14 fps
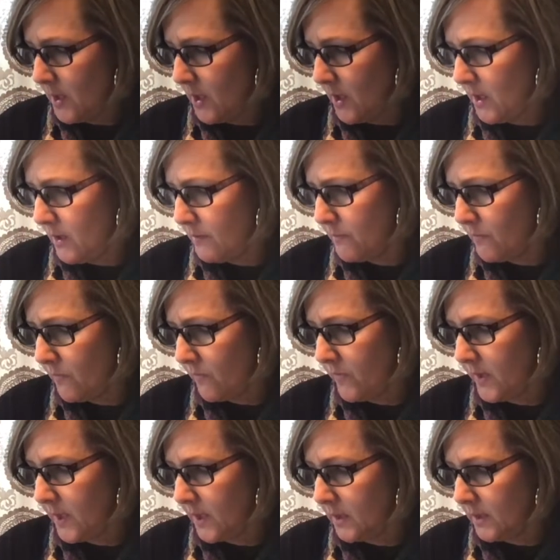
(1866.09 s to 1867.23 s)

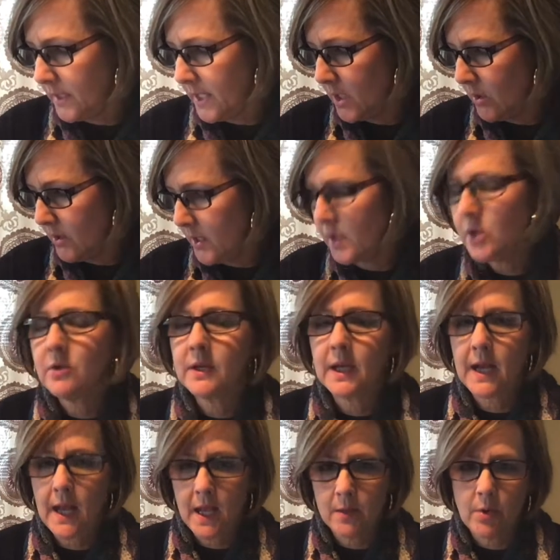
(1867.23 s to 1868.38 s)
The Alera, you get
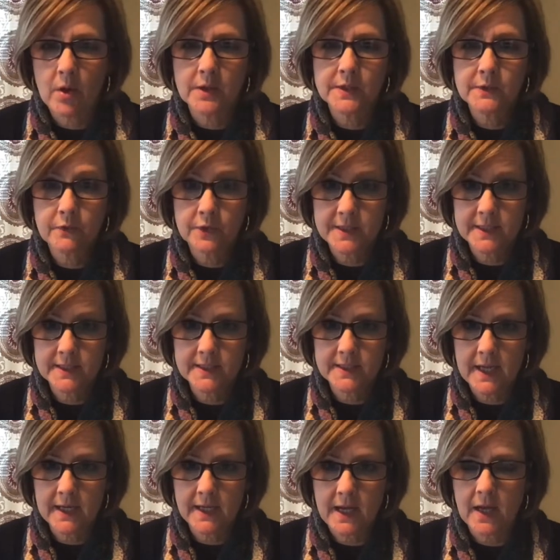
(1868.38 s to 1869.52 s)
8 balls for
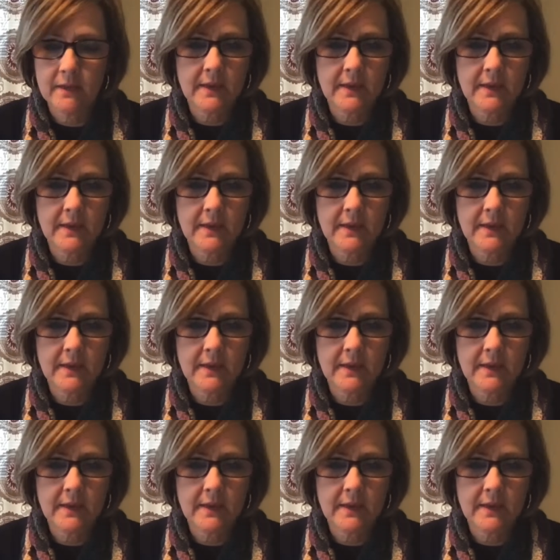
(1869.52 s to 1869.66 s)
$6.99.